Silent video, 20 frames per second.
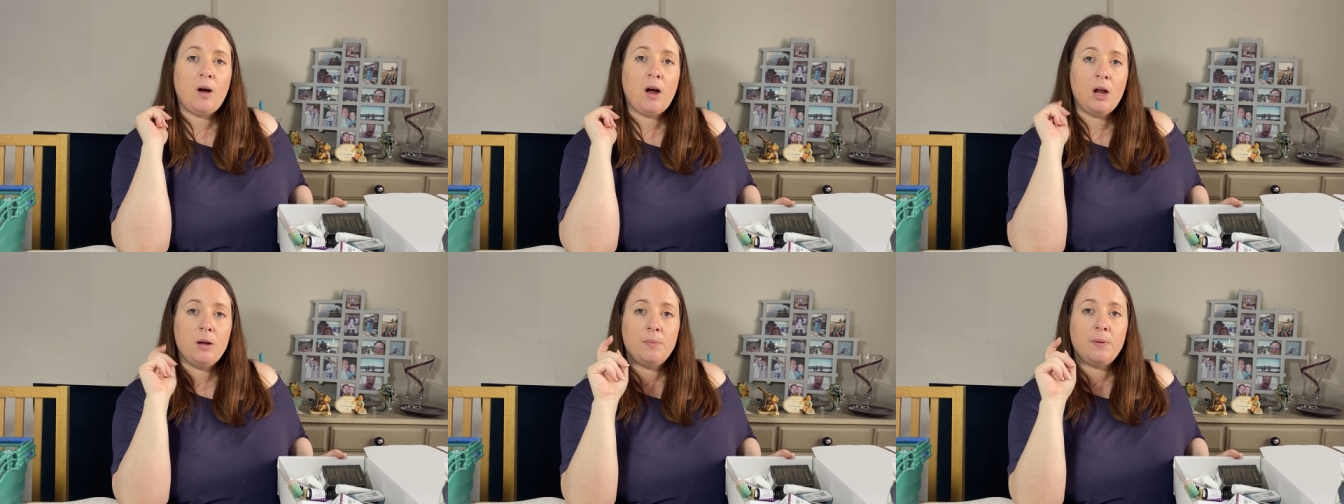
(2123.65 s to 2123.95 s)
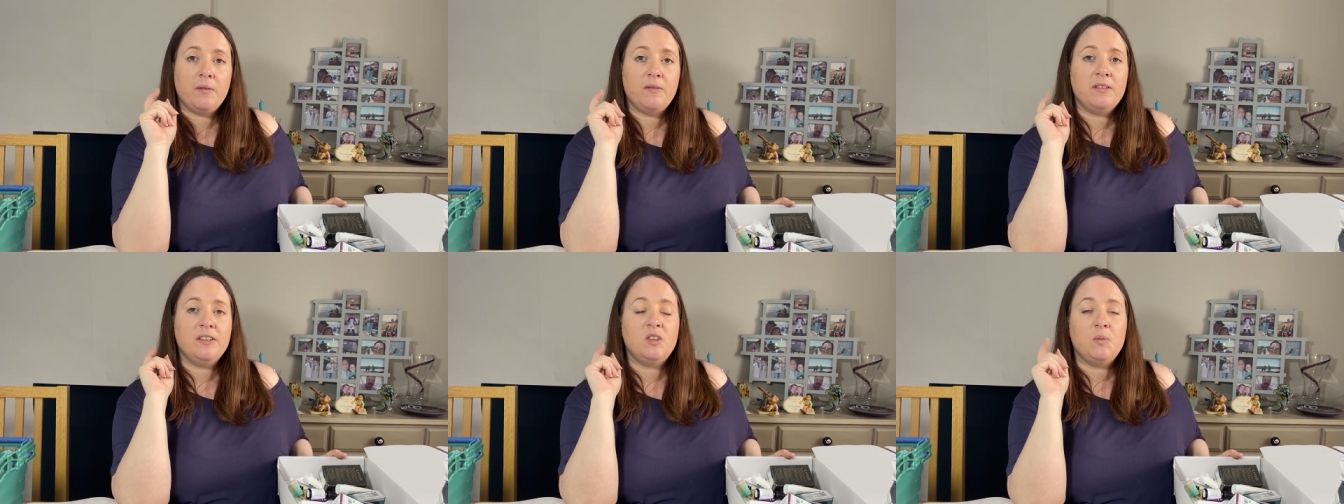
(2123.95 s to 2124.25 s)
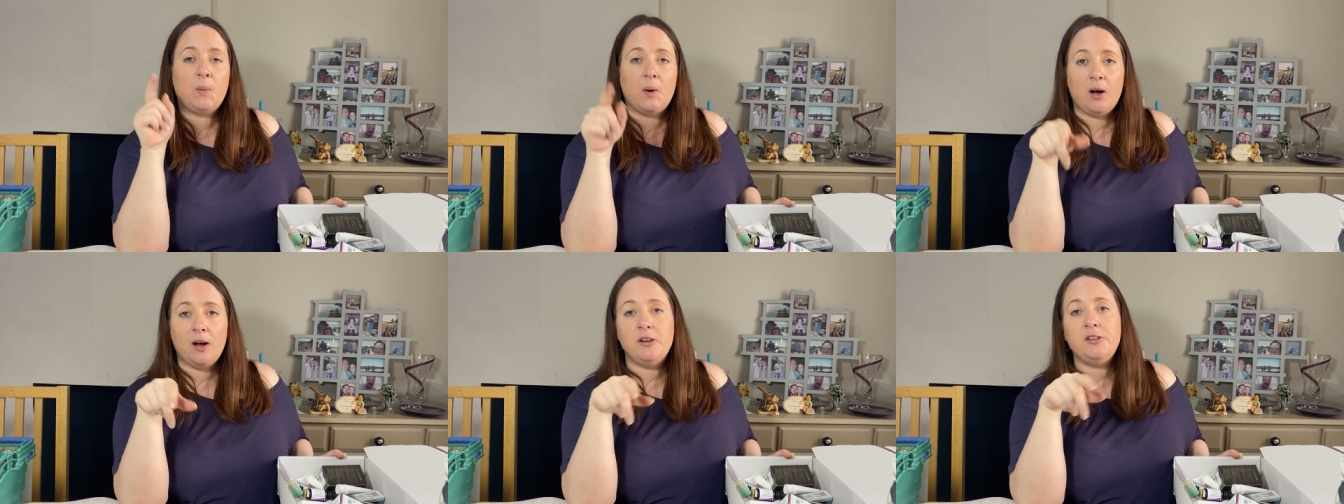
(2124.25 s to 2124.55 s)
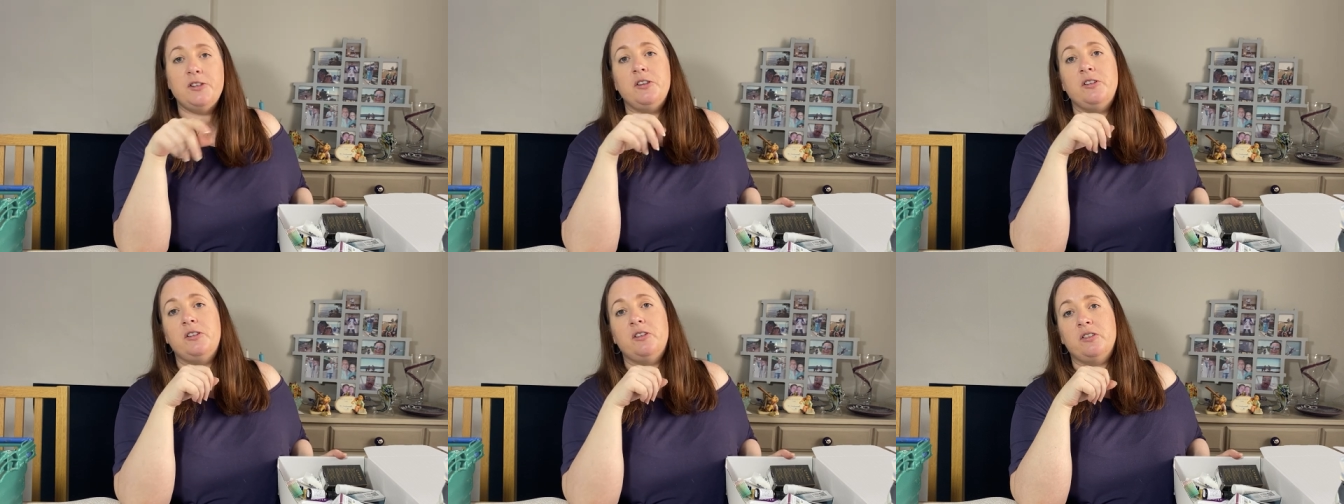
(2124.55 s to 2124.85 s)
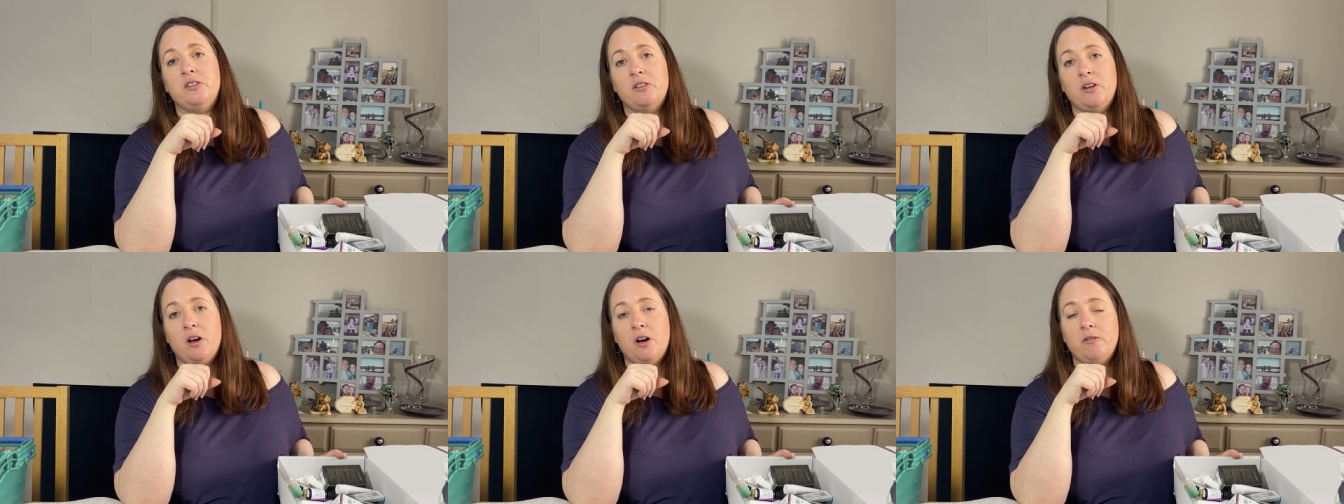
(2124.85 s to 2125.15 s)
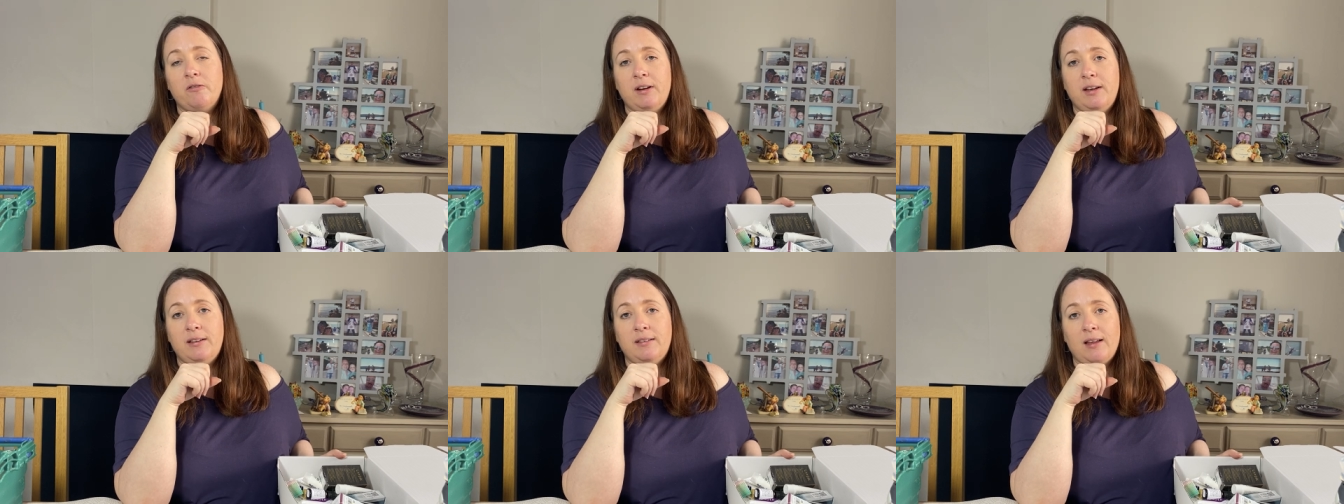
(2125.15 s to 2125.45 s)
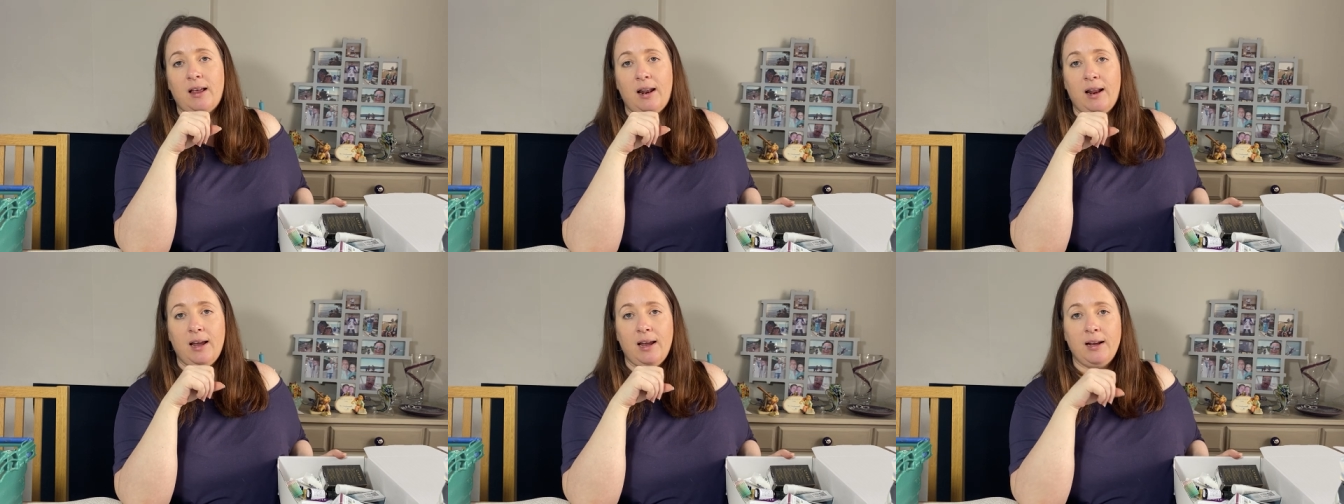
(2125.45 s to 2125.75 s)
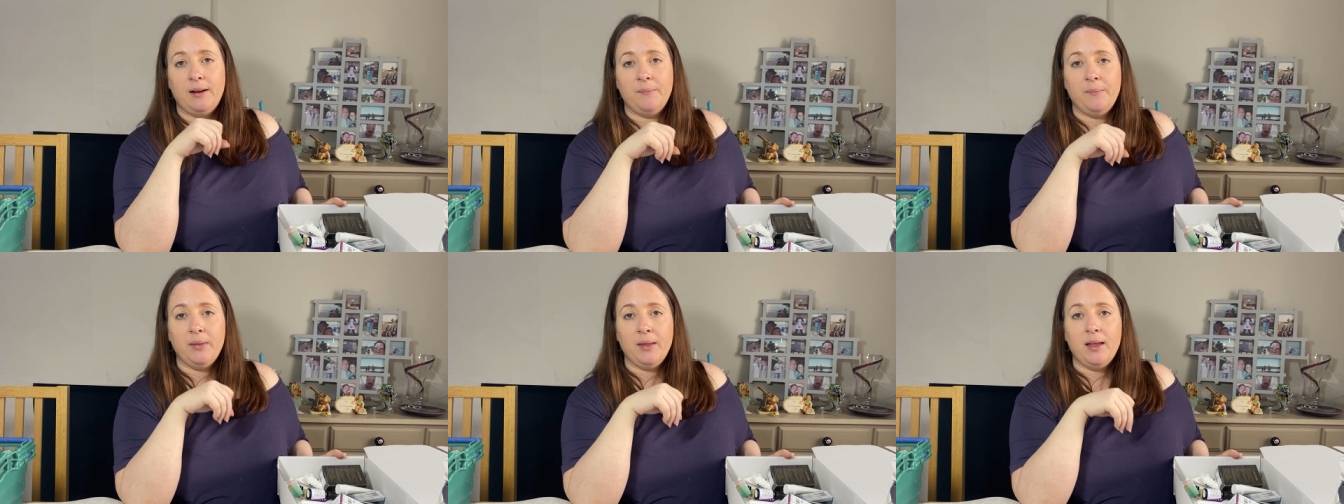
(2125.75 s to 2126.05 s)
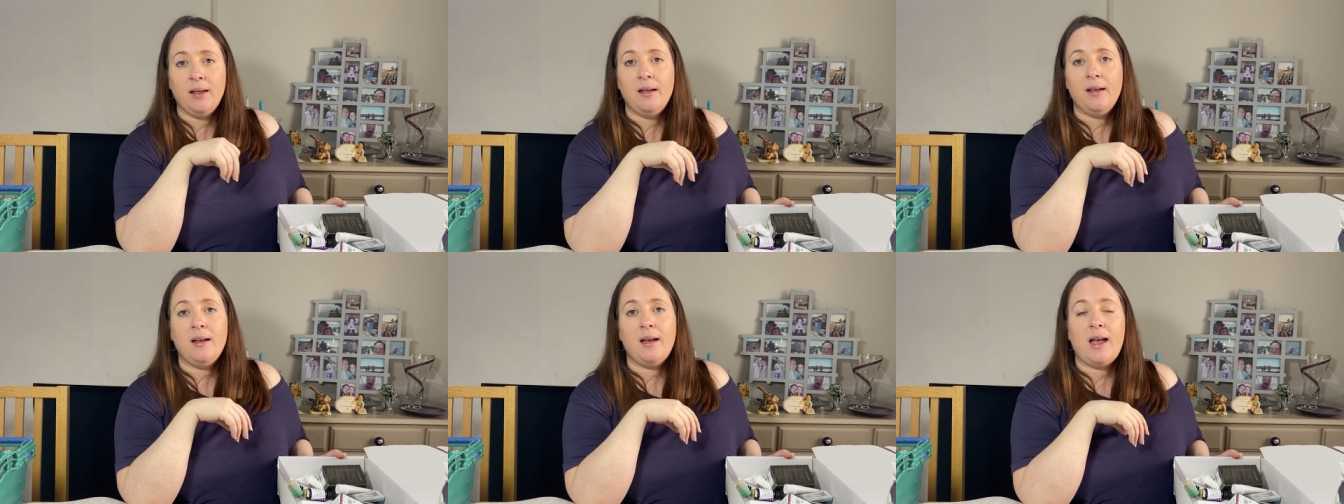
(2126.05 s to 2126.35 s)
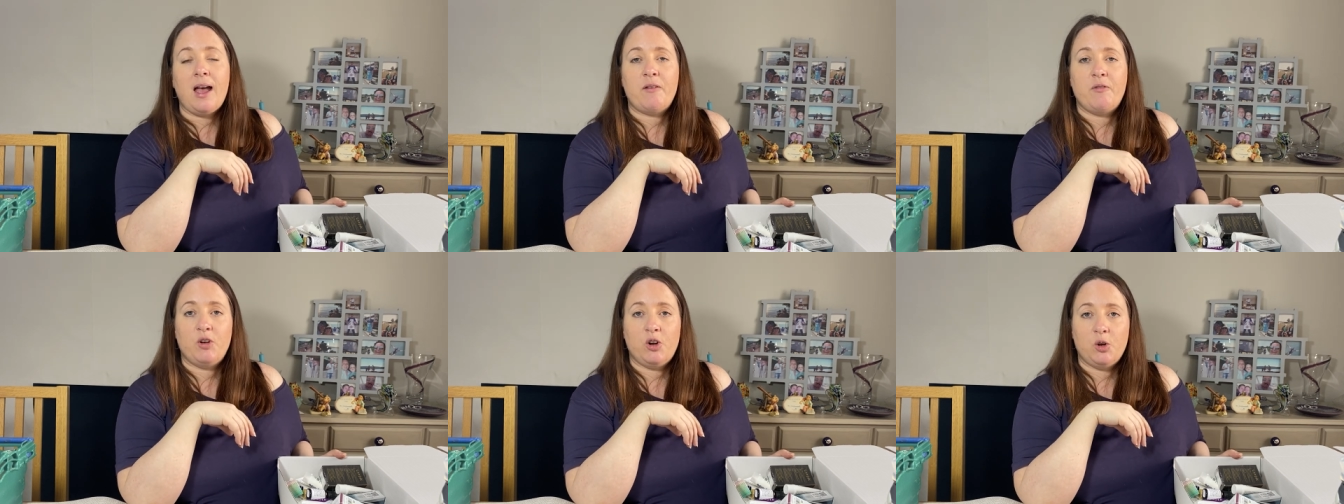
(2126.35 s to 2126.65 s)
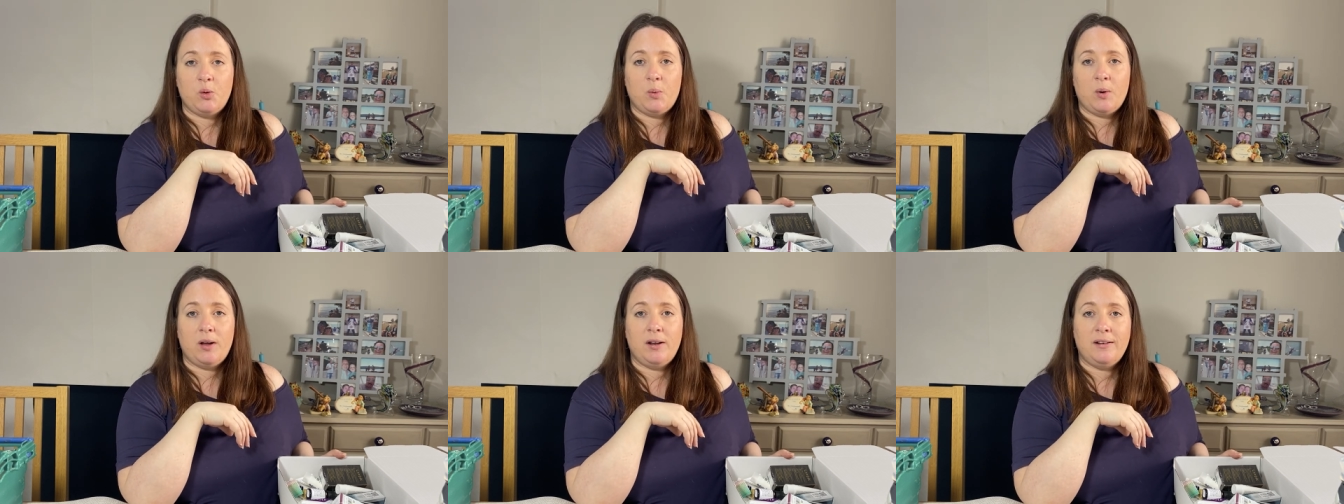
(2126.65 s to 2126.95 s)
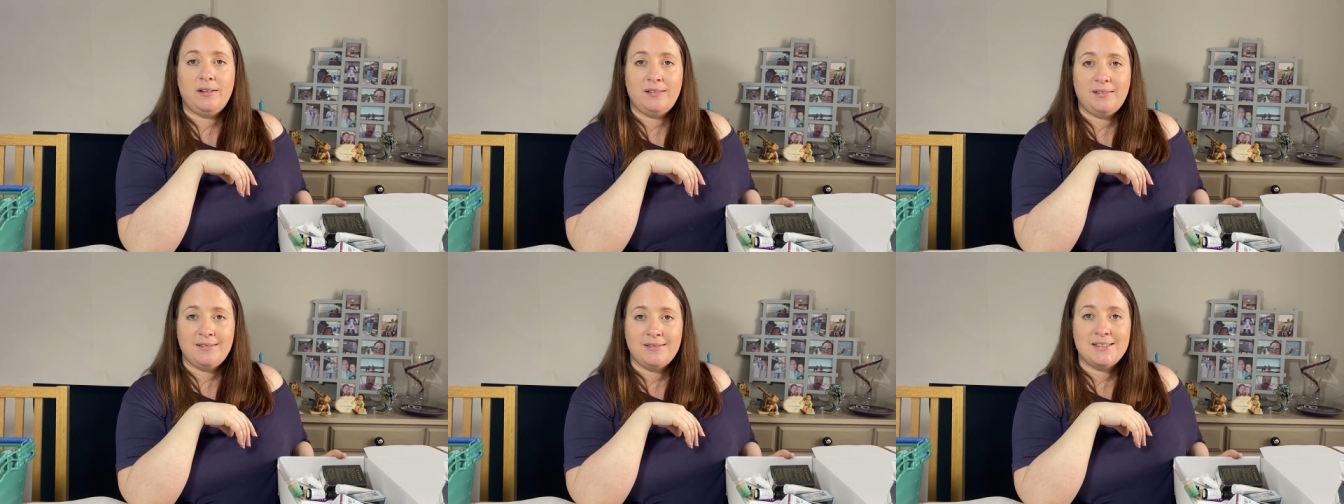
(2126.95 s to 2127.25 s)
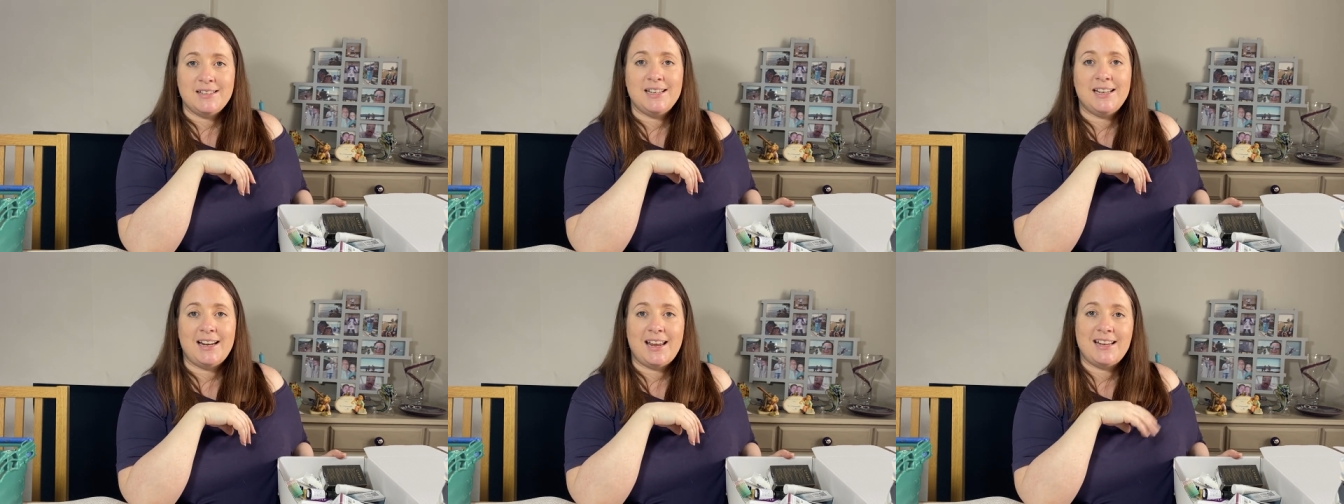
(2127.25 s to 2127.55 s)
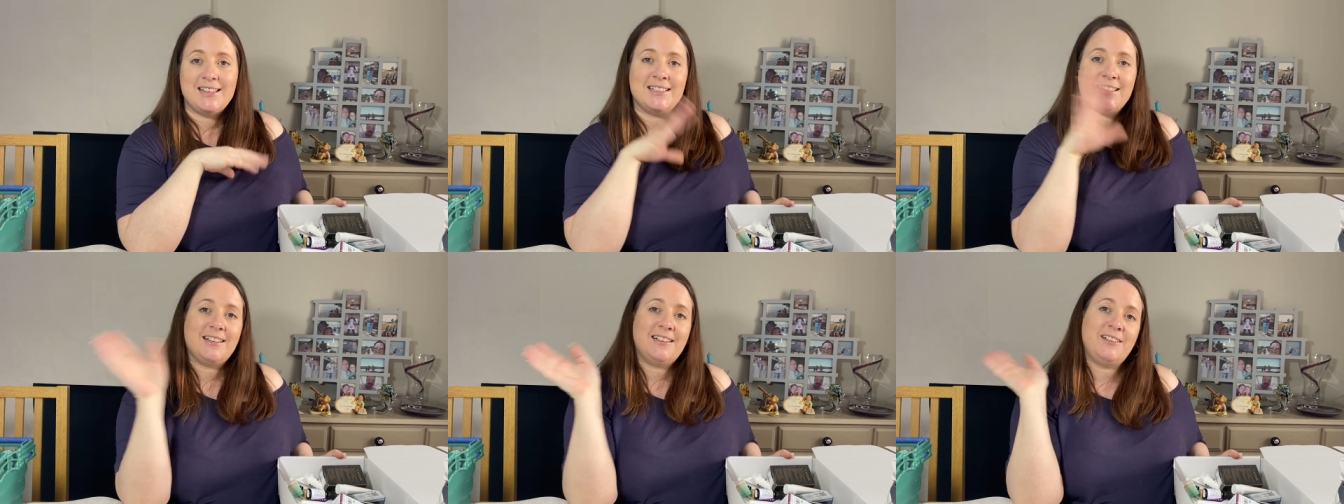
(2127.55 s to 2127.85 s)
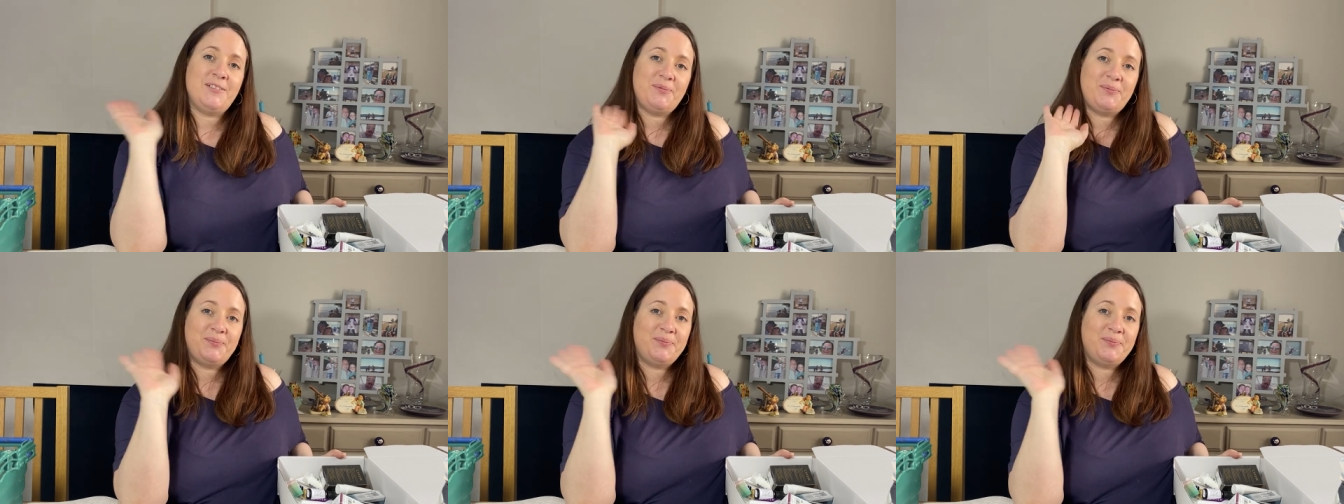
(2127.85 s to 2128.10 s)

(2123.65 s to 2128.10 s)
I hope I've inspired you to start reselling. Have a good one. See you later.